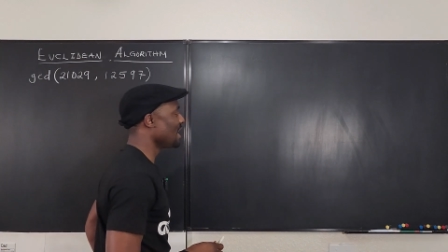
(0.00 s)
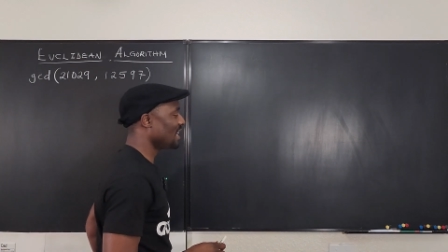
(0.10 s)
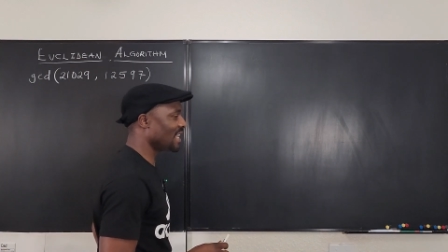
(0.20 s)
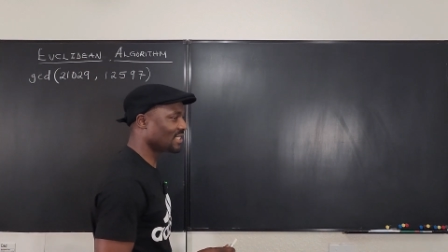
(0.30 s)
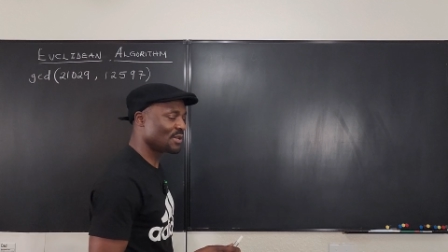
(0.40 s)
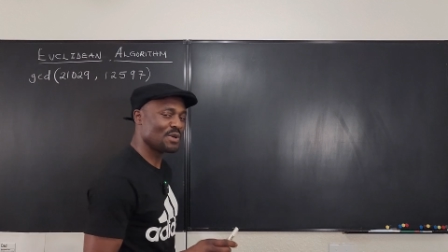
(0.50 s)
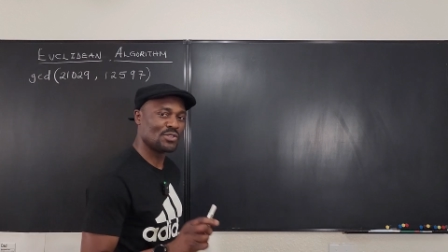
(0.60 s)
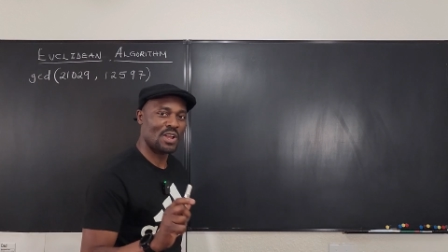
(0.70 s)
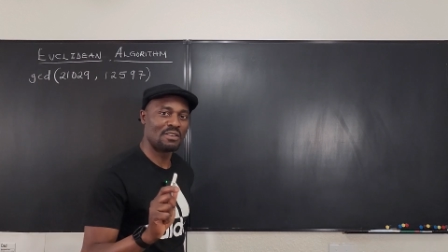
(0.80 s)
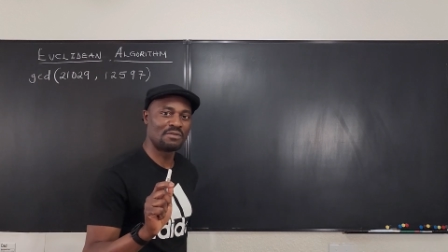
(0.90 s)
Let's say we're
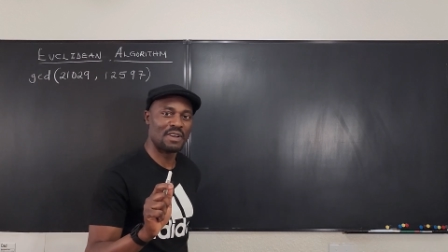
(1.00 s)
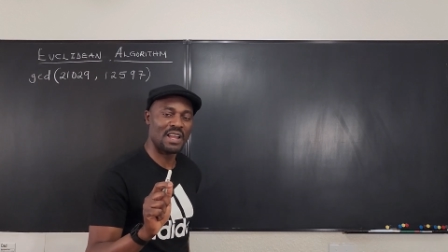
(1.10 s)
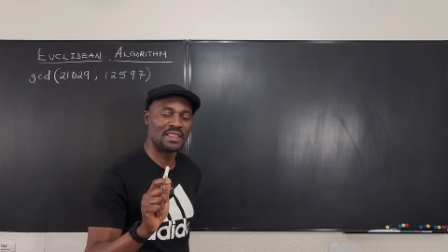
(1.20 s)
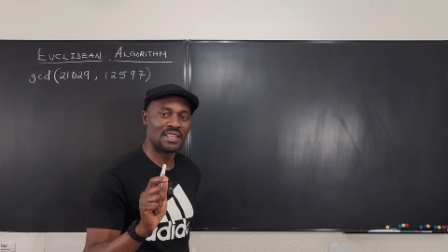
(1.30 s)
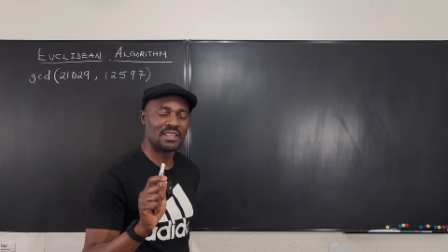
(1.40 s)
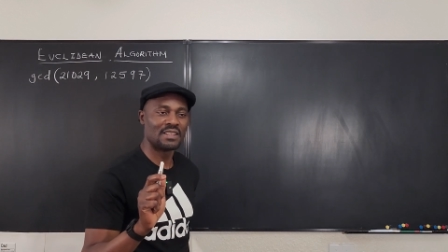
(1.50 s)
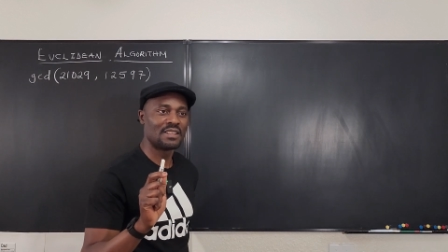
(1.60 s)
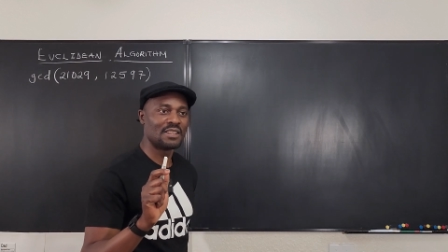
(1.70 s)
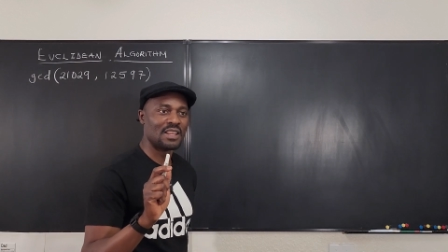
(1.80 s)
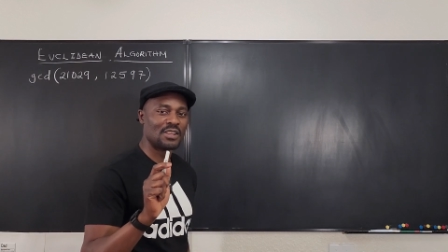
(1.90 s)
trying to find the
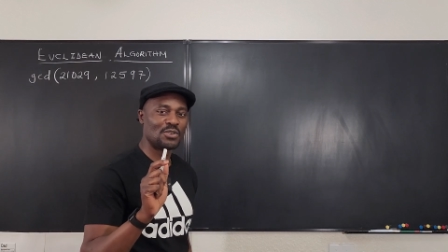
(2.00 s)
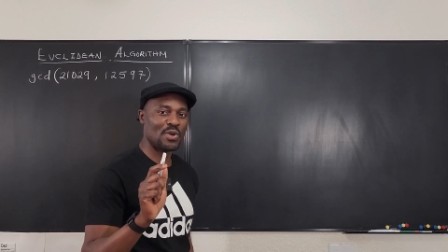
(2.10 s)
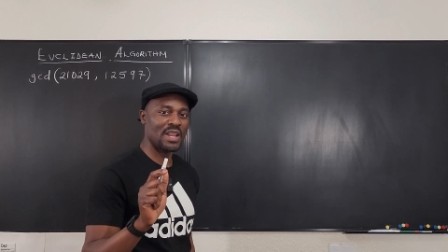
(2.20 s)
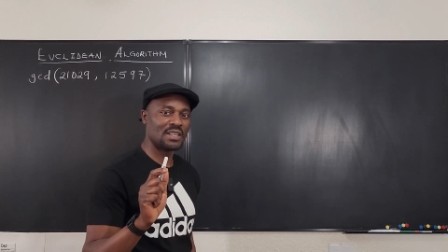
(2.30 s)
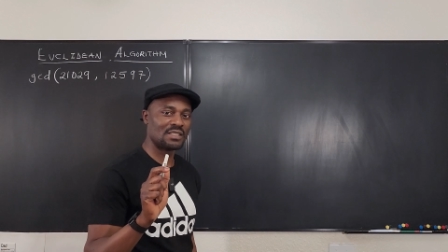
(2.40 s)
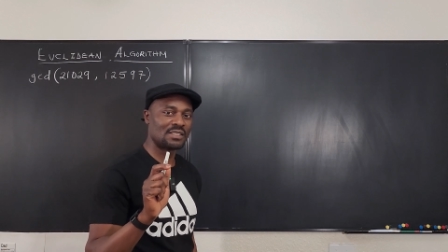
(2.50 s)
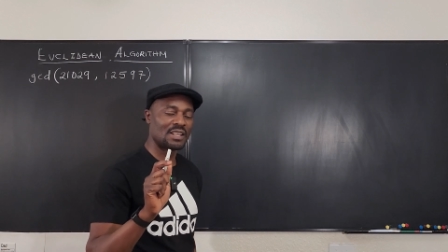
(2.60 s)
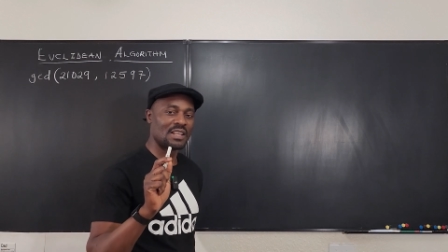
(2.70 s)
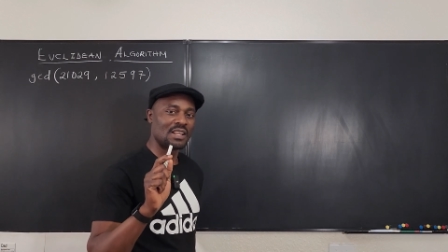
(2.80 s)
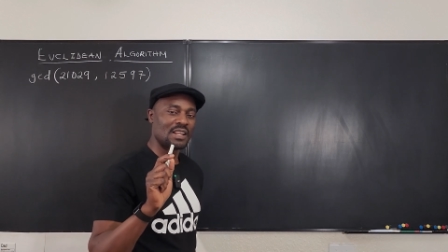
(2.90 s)
greatest
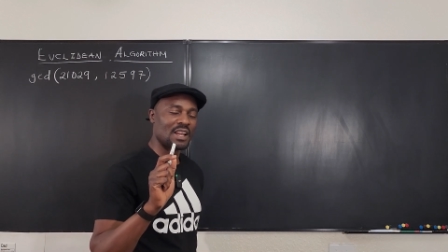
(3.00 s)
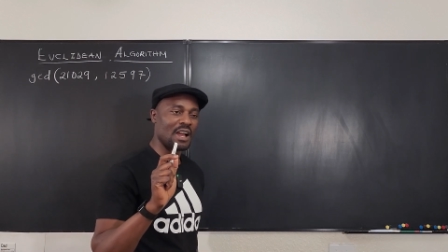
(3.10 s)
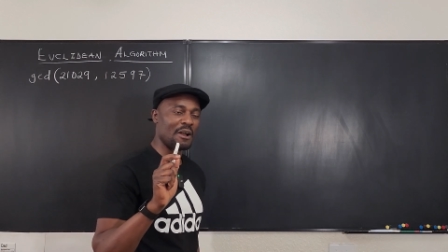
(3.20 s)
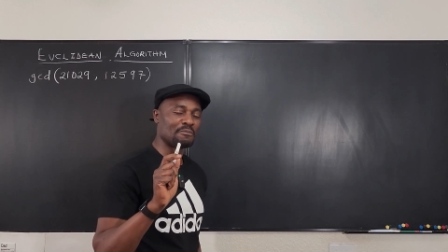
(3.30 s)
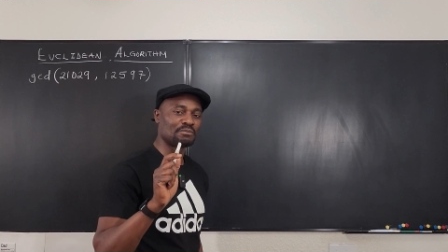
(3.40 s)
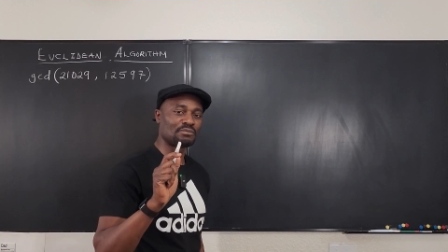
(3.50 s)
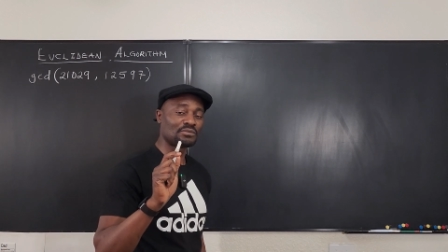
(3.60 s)
um,